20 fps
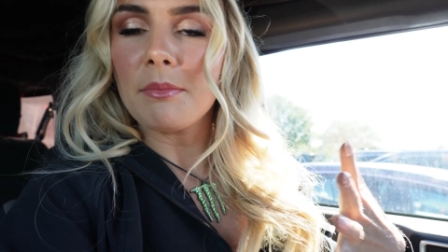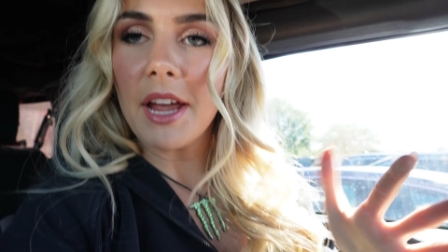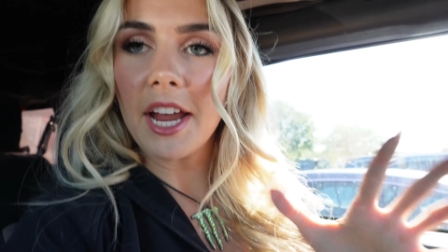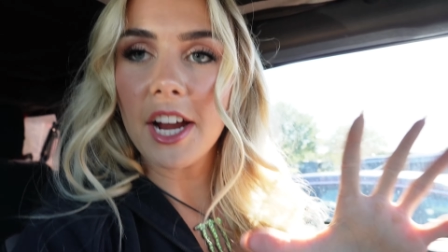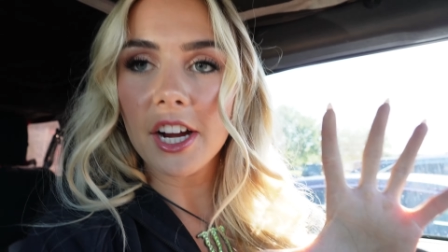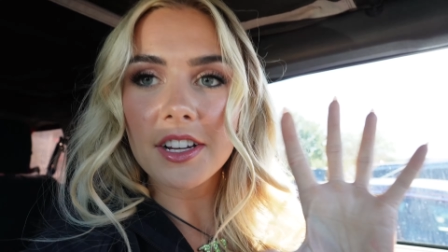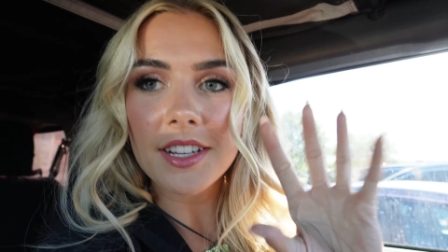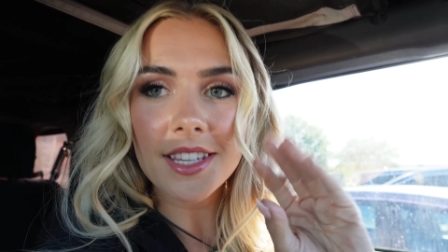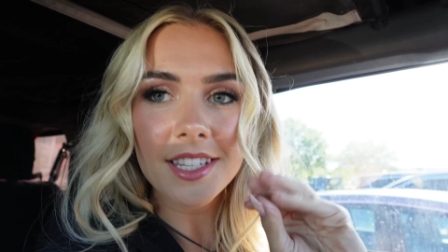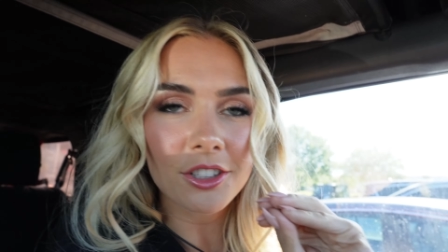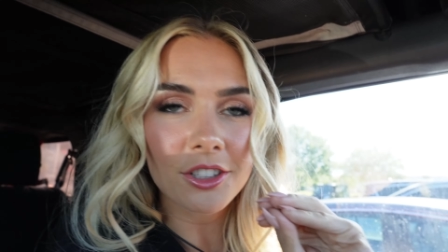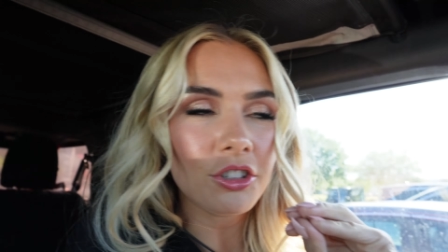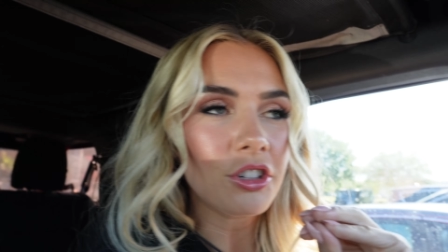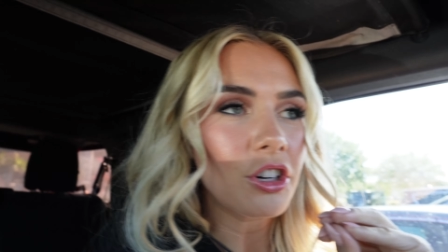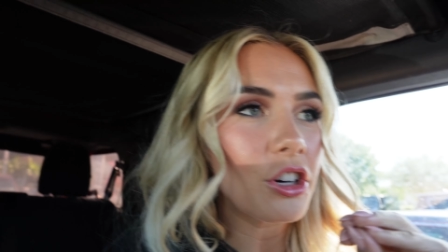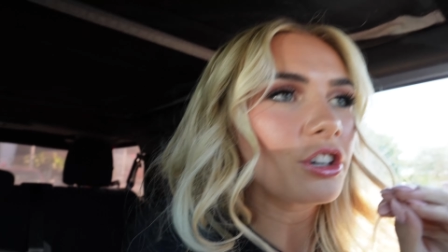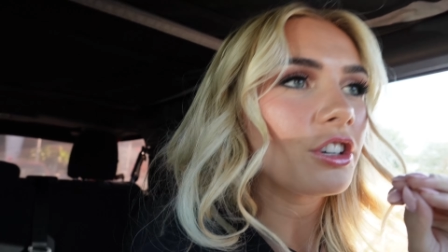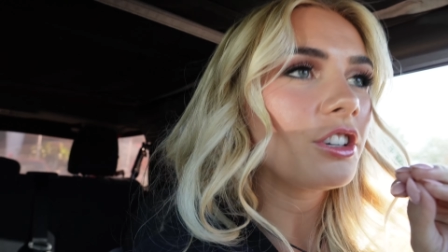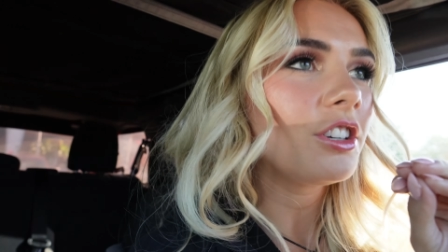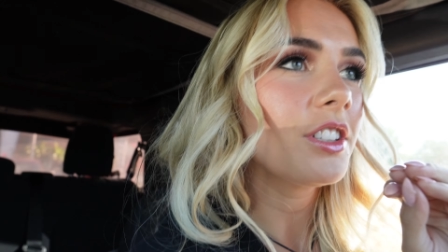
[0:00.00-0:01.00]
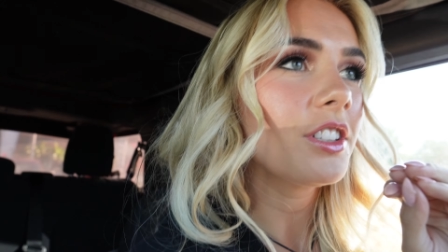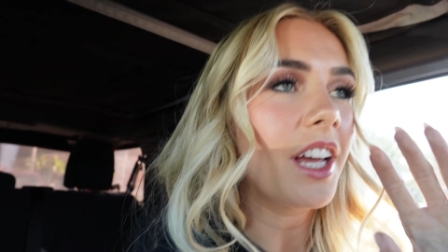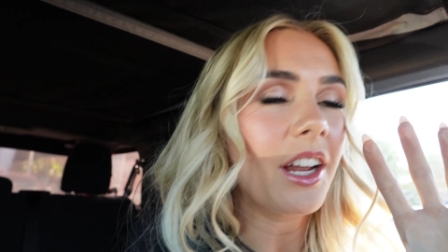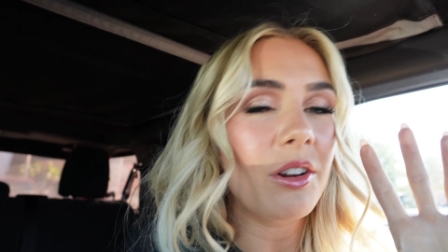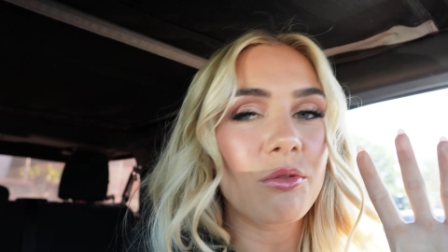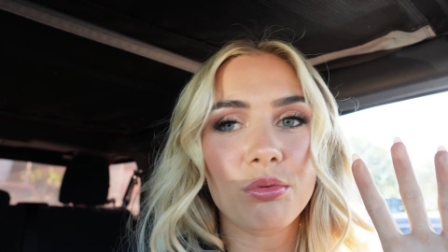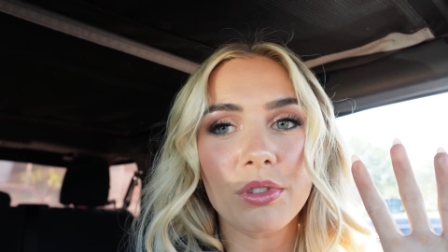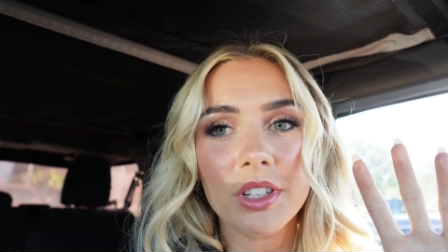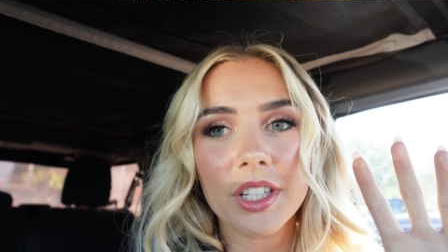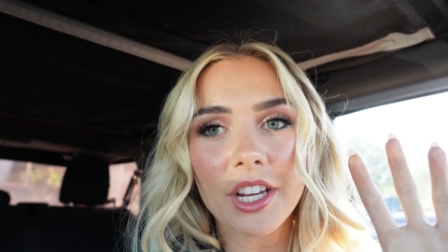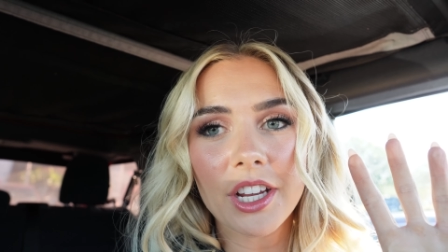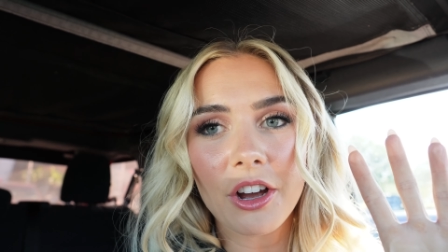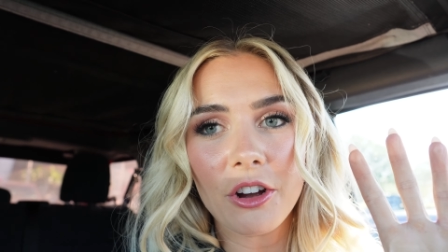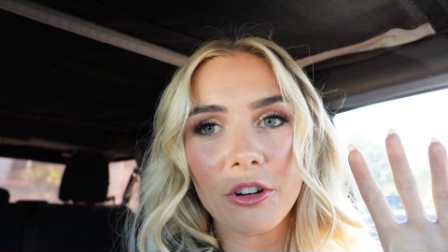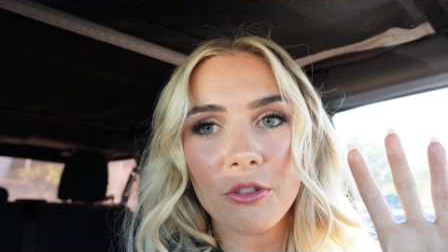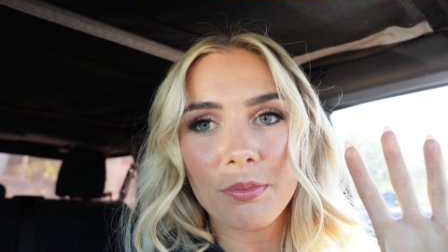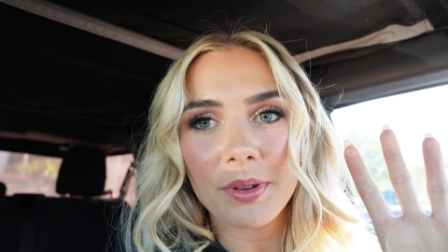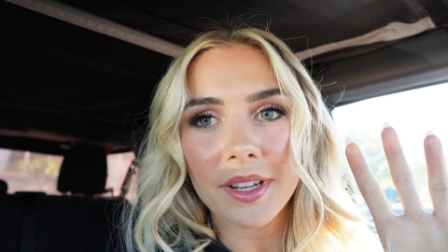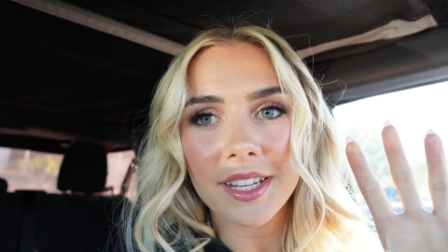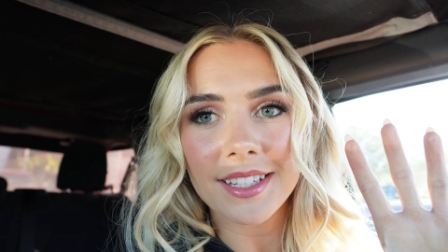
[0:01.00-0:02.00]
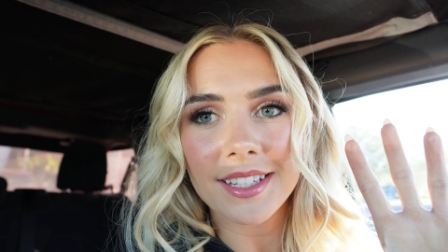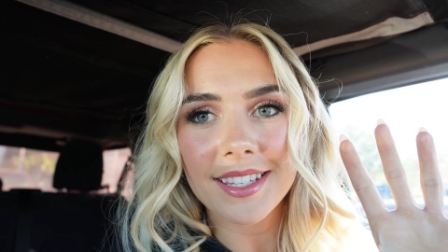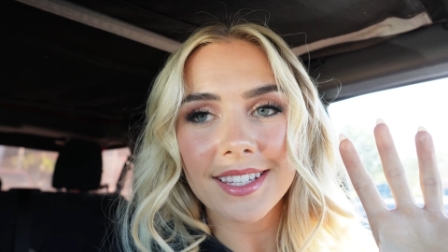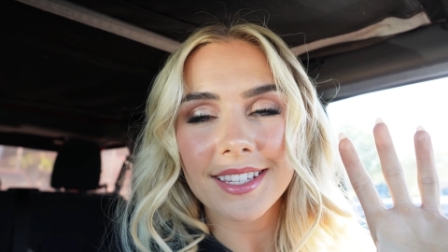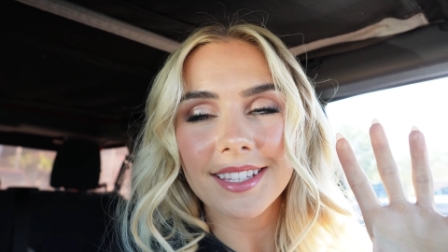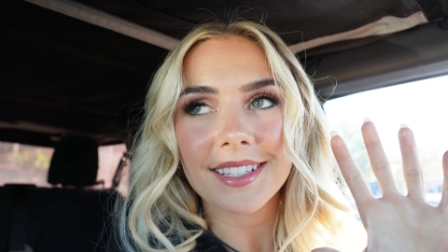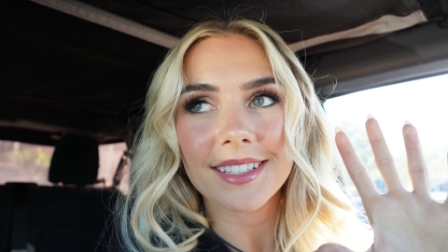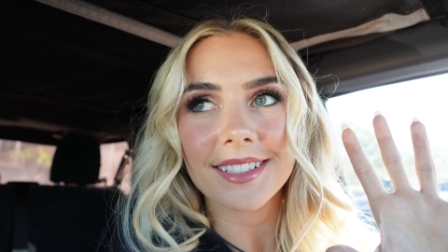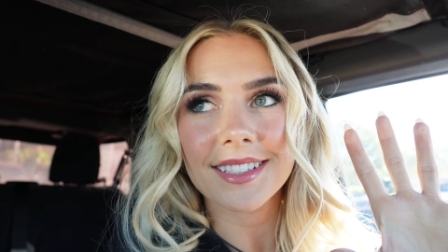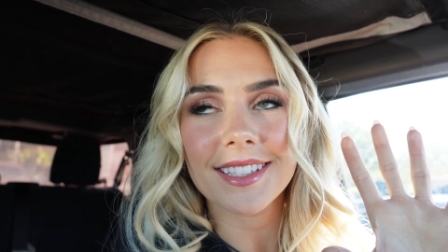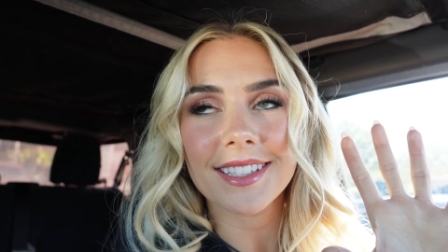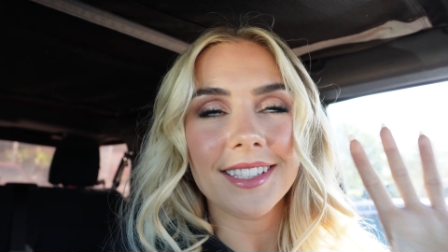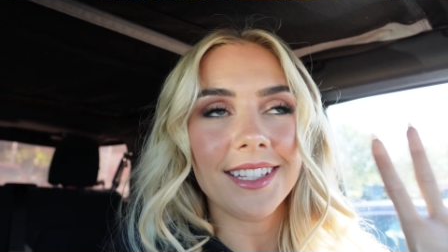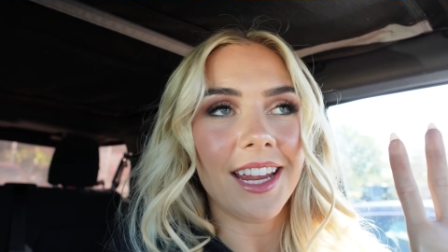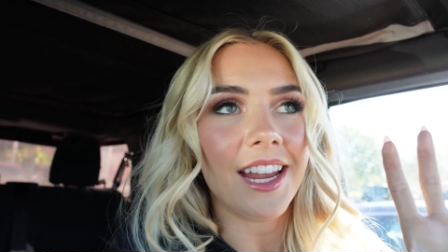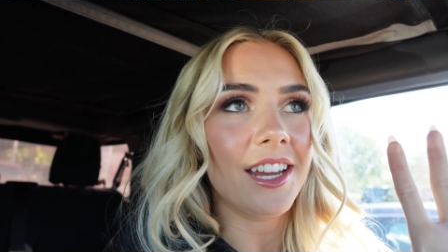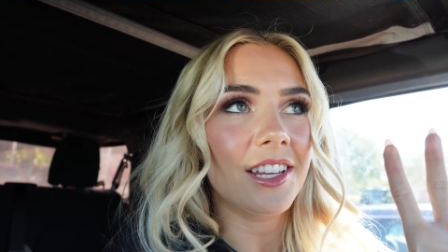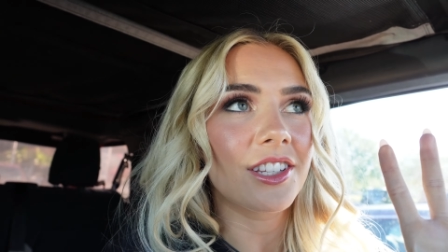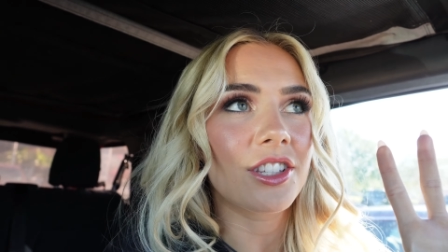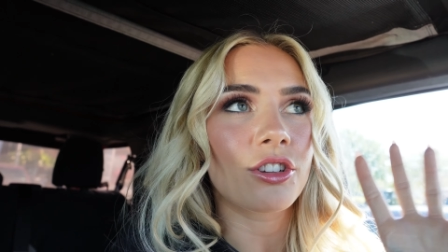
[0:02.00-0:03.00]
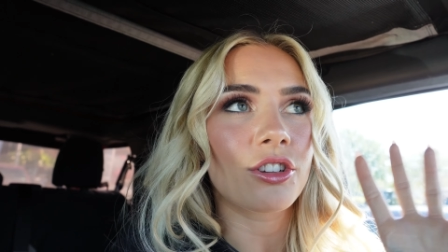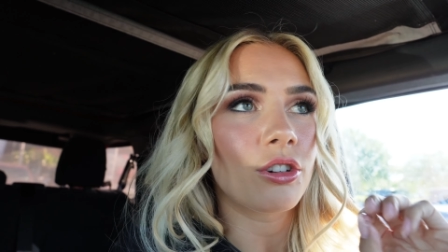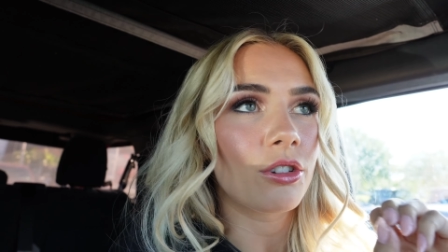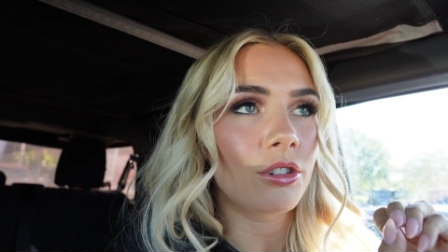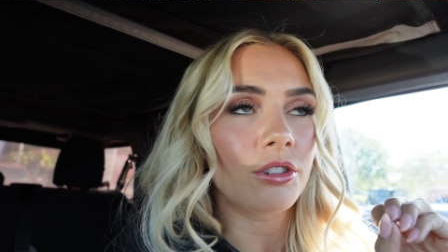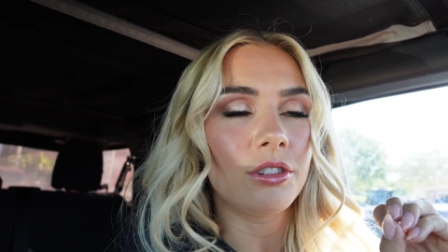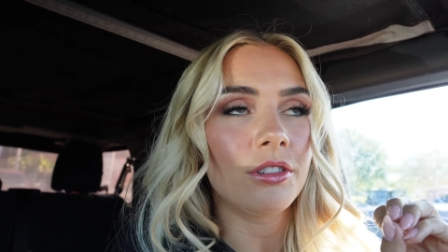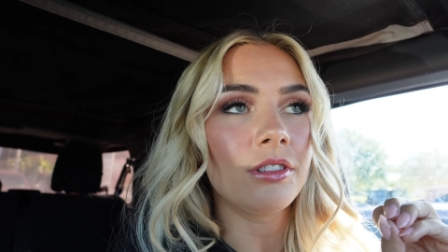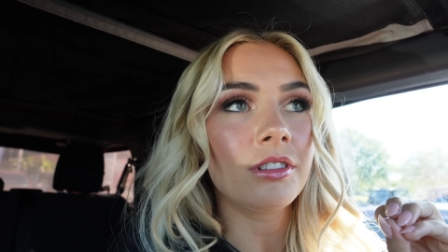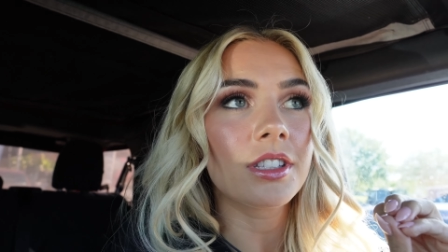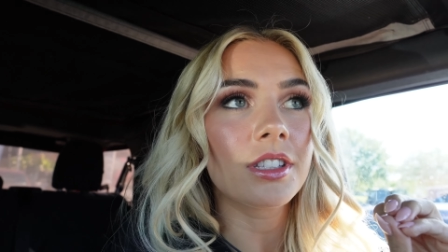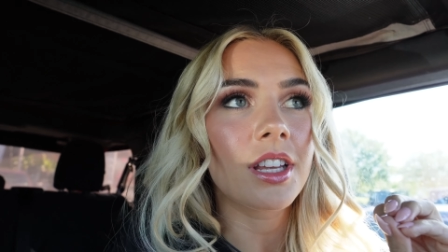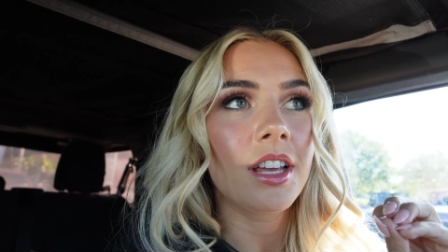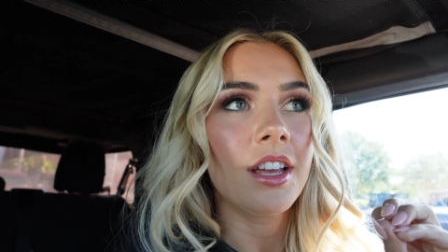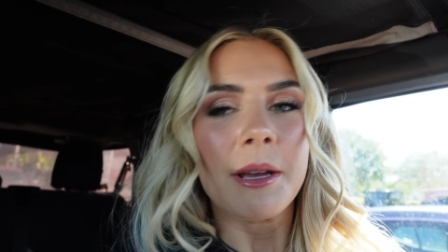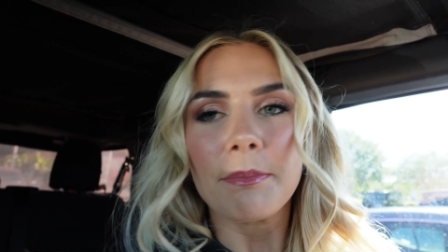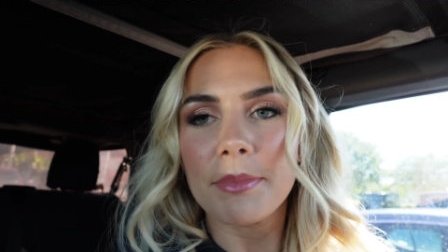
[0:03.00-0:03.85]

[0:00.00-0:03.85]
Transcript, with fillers: my hair is still curled. I really hope it stays curled.